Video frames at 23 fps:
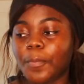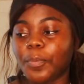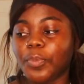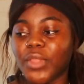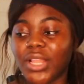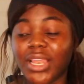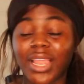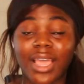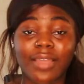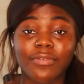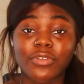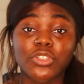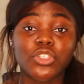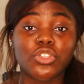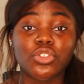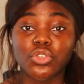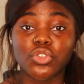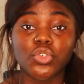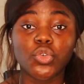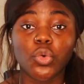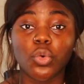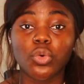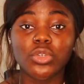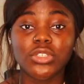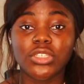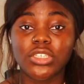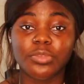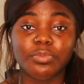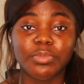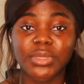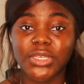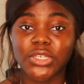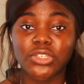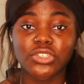life is too short to
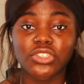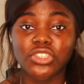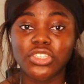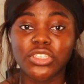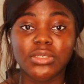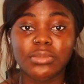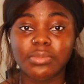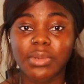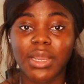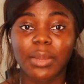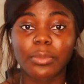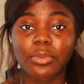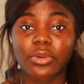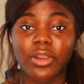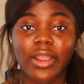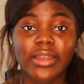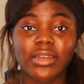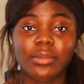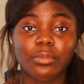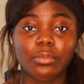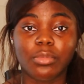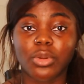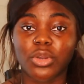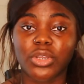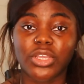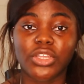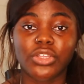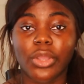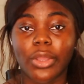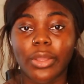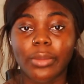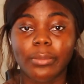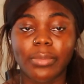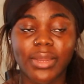be consumed by pride and blocking
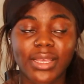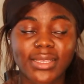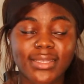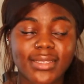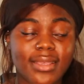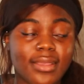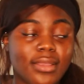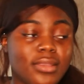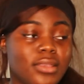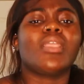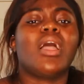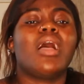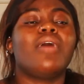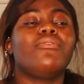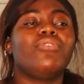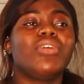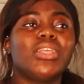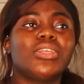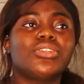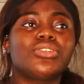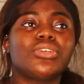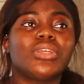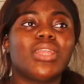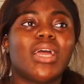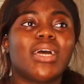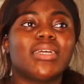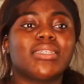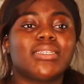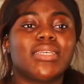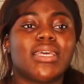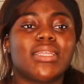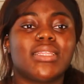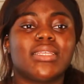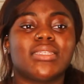your own blessings. I really do like
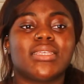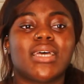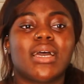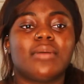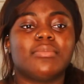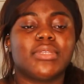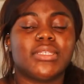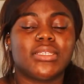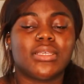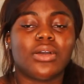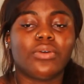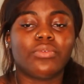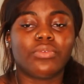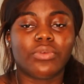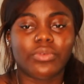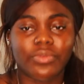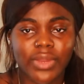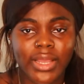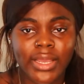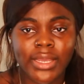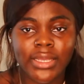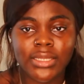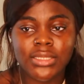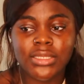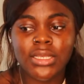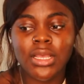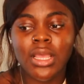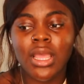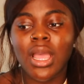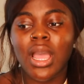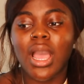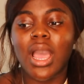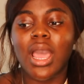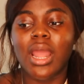to take the time to self-reflect,
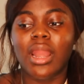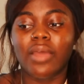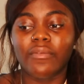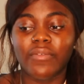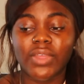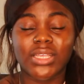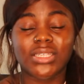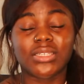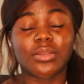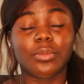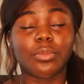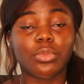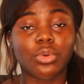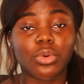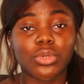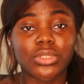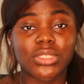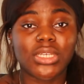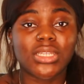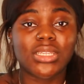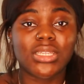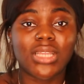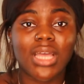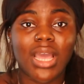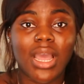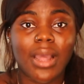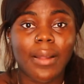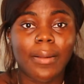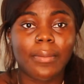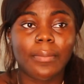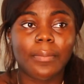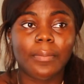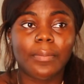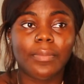and I think it's important
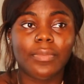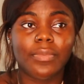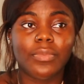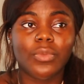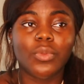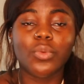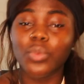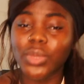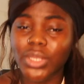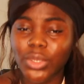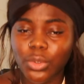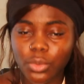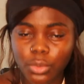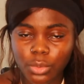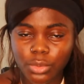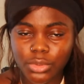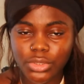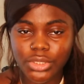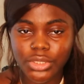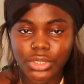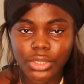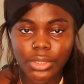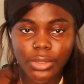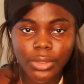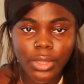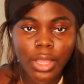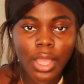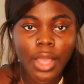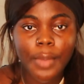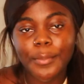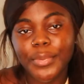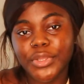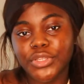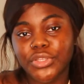that we all do,
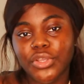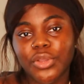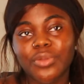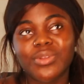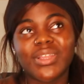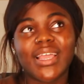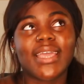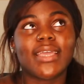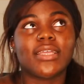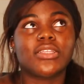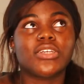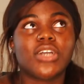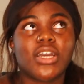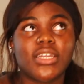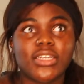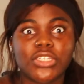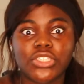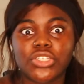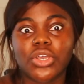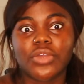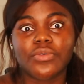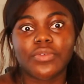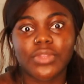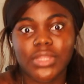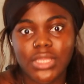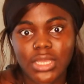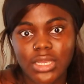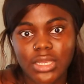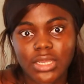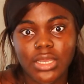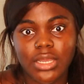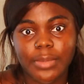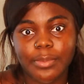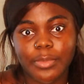but don't let it turn into
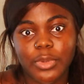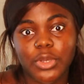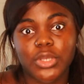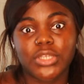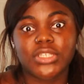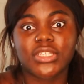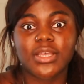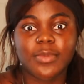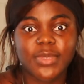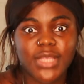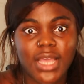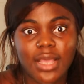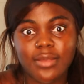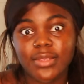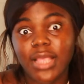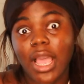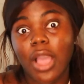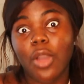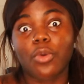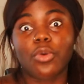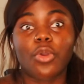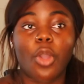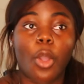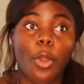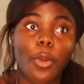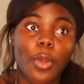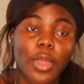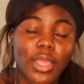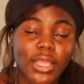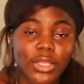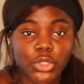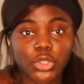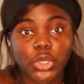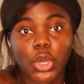overthinking, because sometimes I'll go
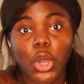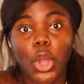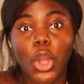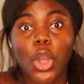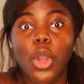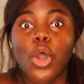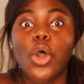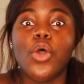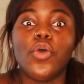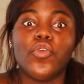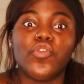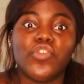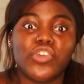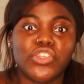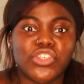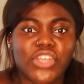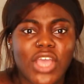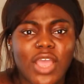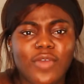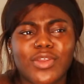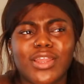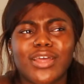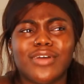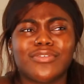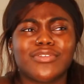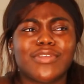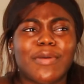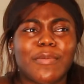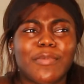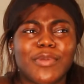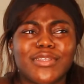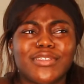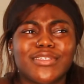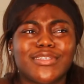into overdrive and I'll have
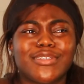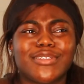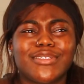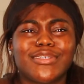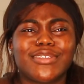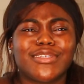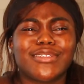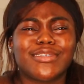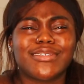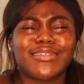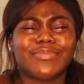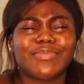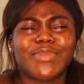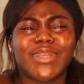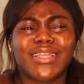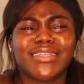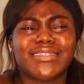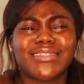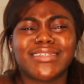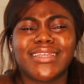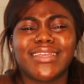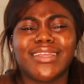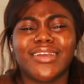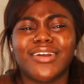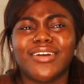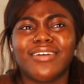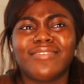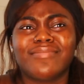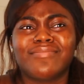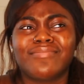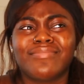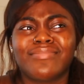someone just be like, Tanelia,